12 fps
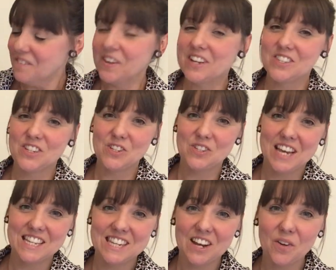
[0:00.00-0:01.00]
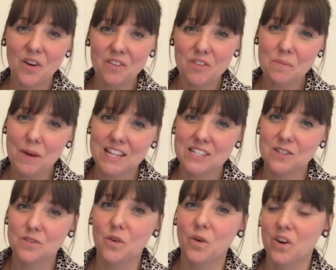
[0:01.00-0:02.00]
because I do test out quite a few
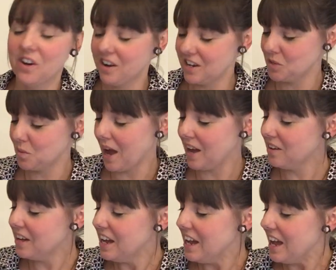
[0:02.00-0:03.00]
patterns for her as well.